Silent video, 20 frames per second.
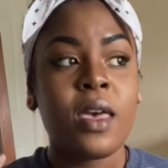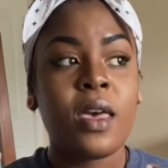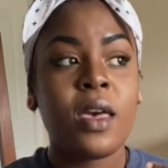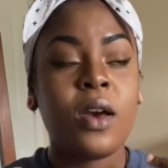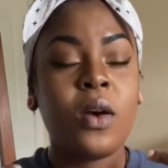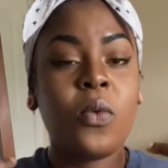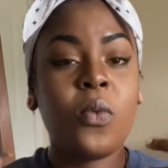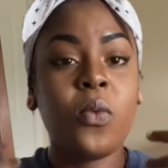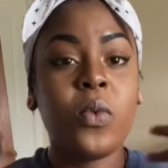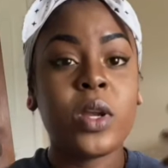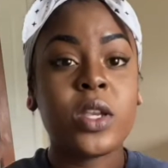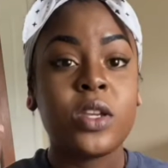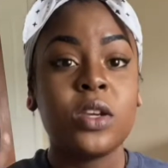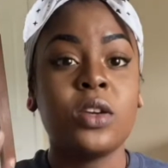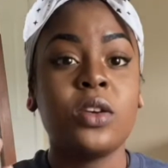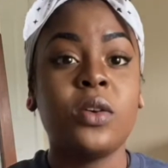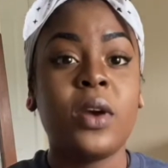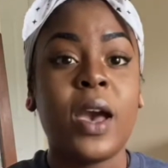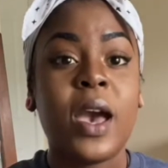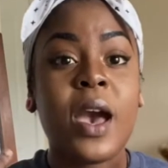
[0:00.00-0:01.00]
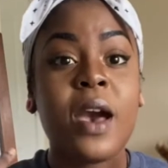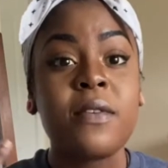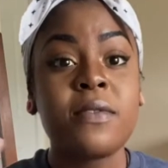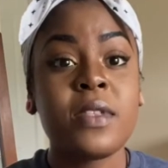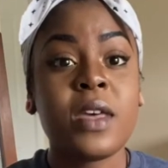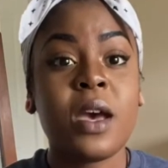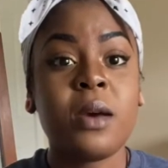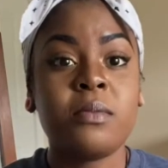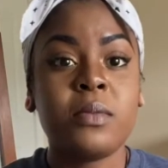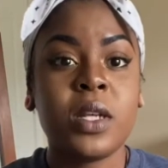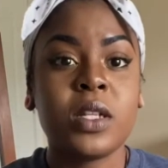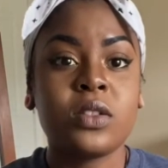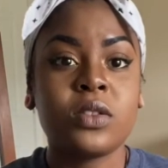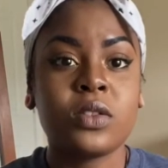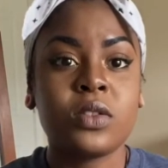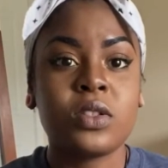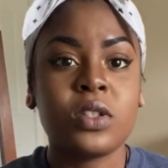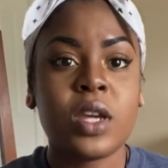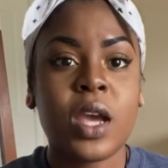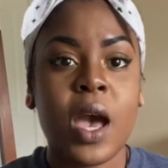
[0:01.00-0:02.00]
when you have that mental
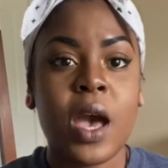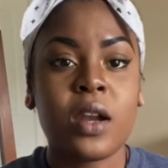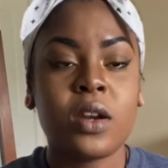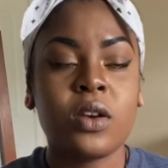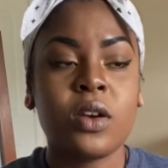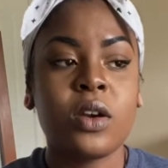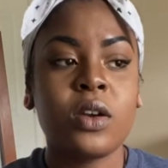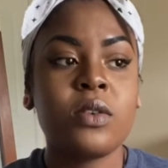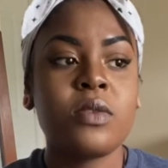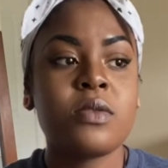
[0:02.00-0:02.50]
chatter,